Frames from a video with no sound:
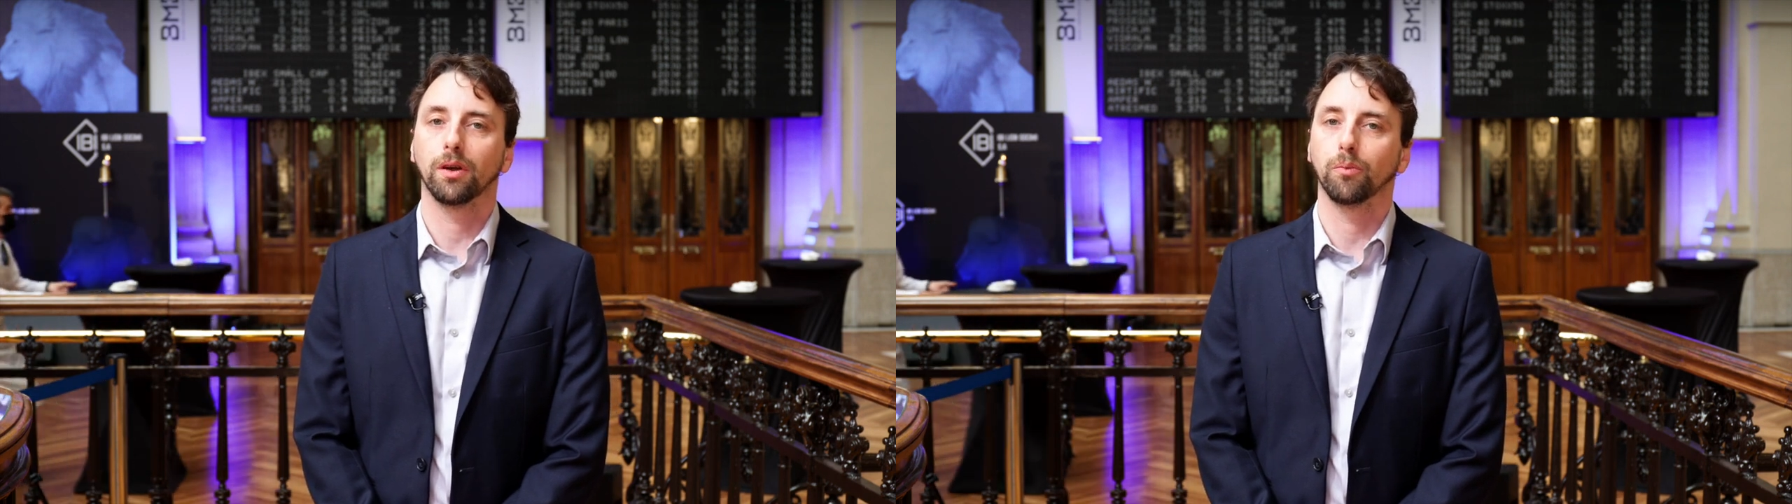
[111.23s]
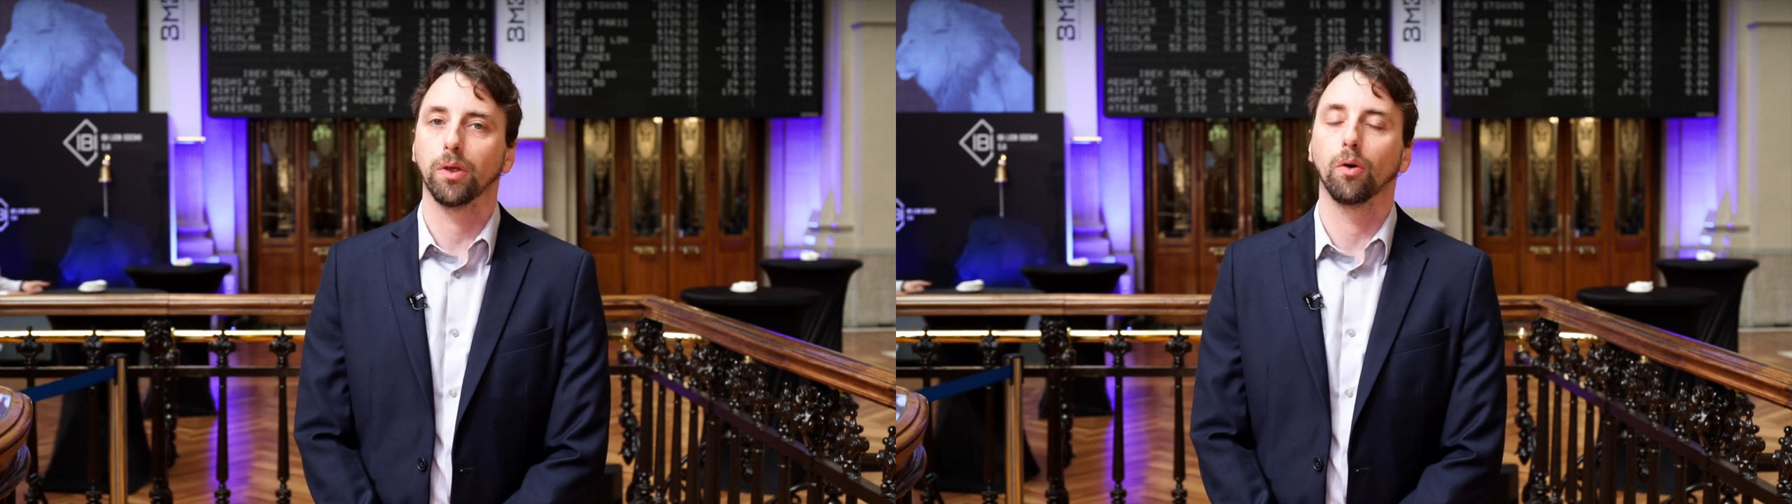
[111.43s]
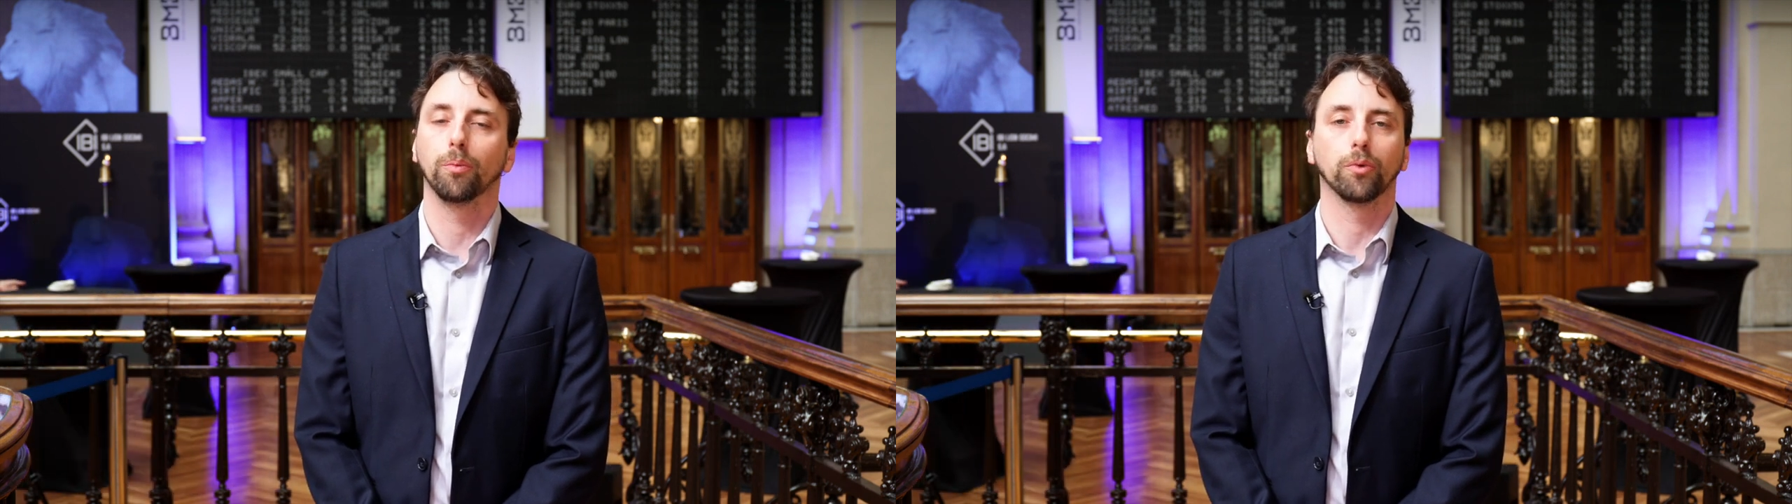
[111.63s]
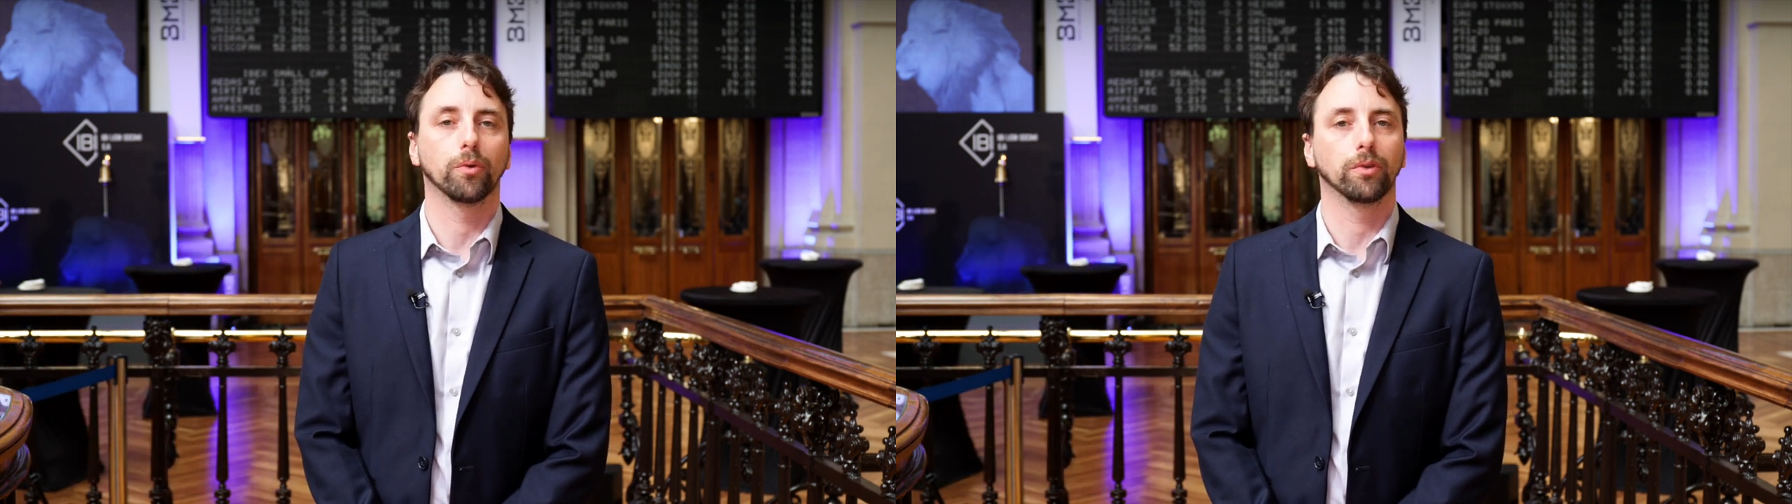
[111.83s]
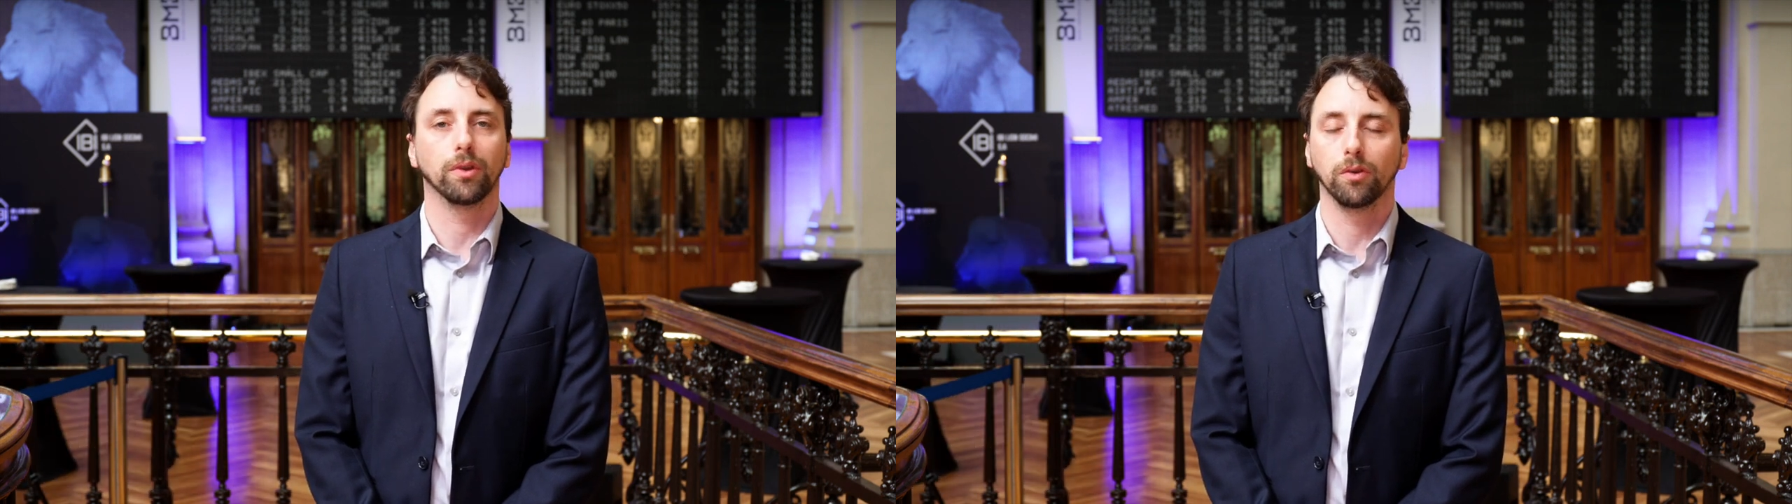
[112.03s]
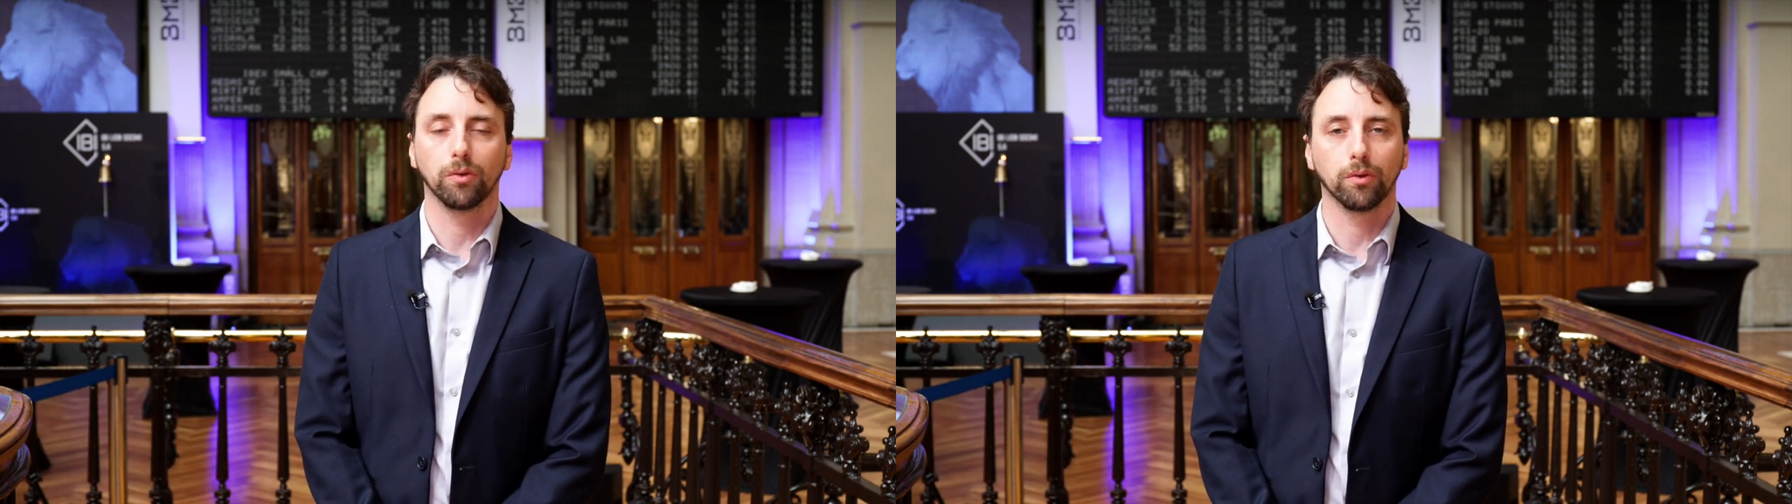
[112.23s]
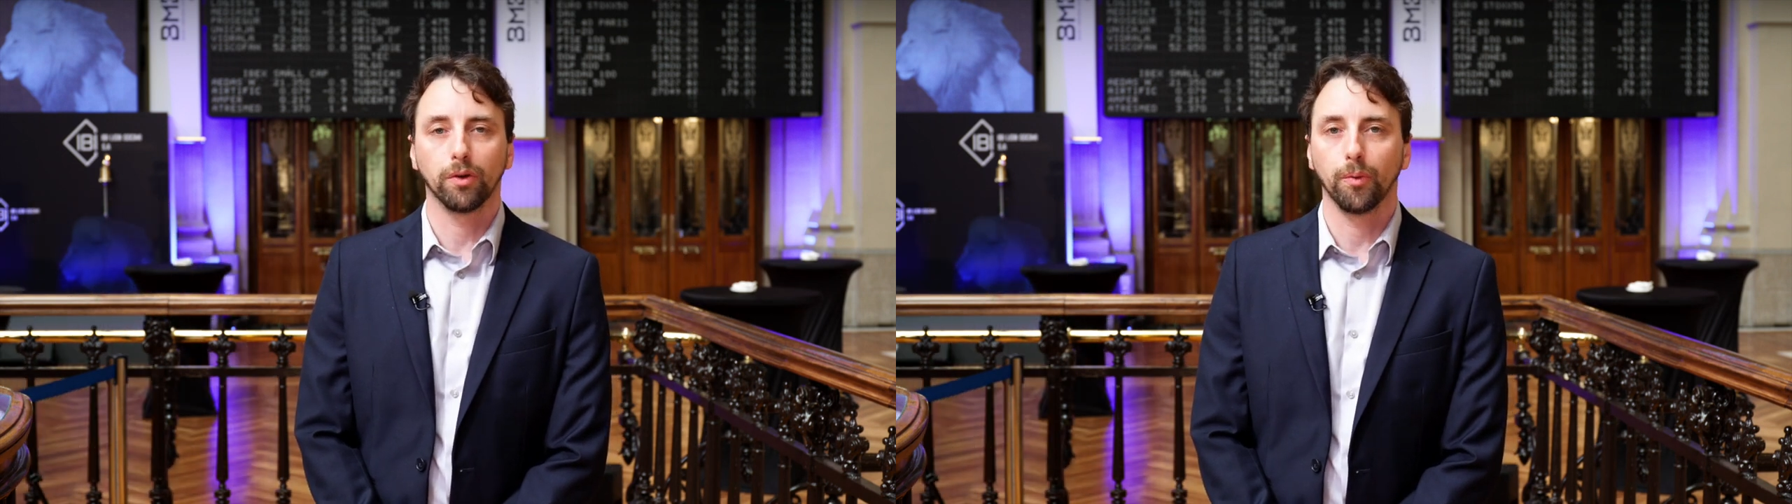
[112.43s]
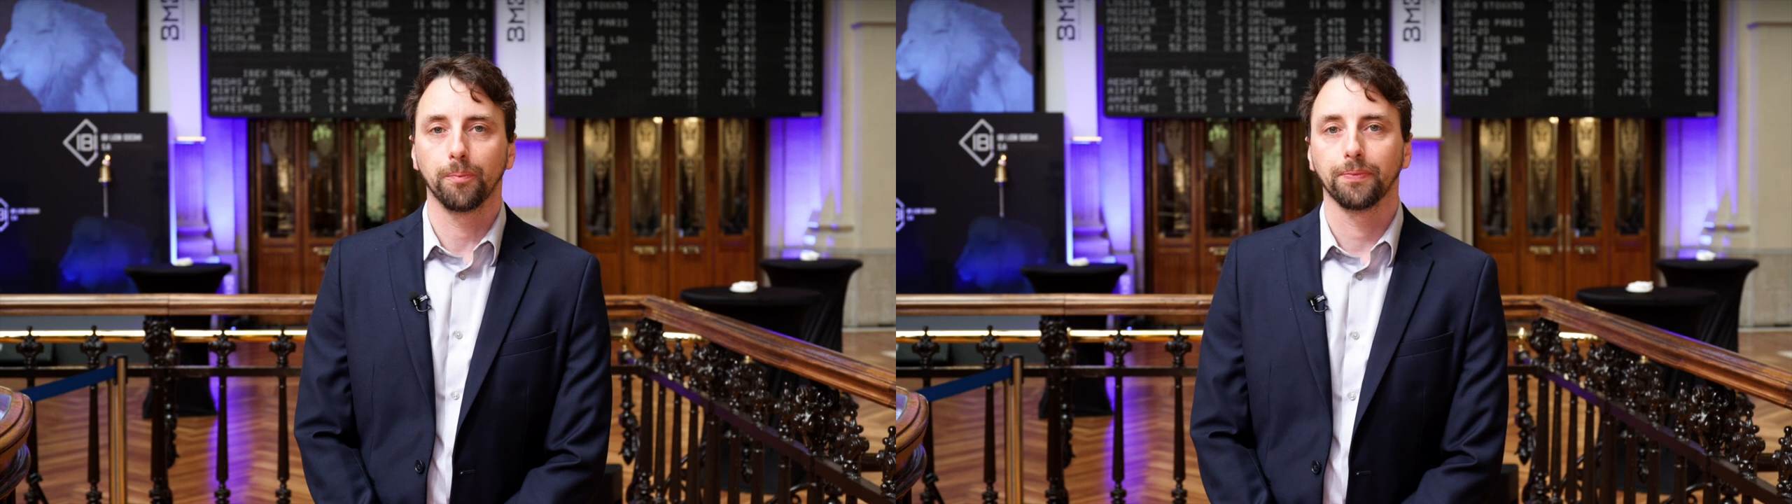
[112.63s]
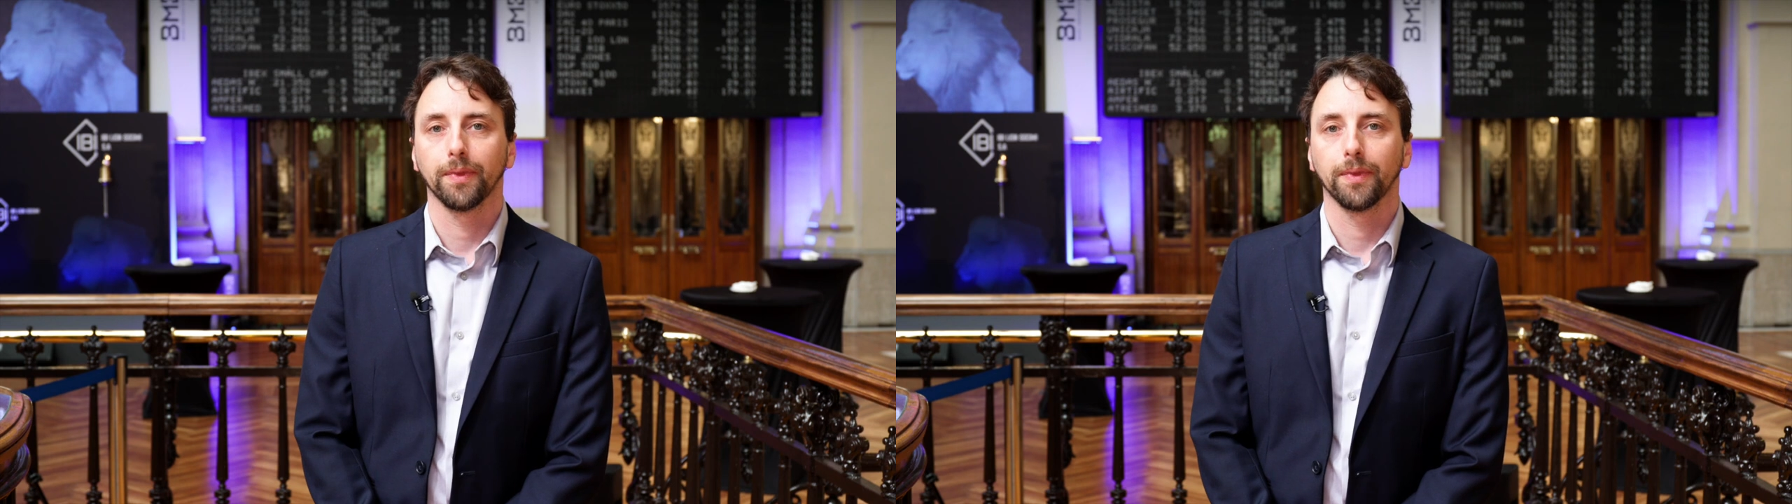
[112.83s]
Uh, we hope to continue to grow,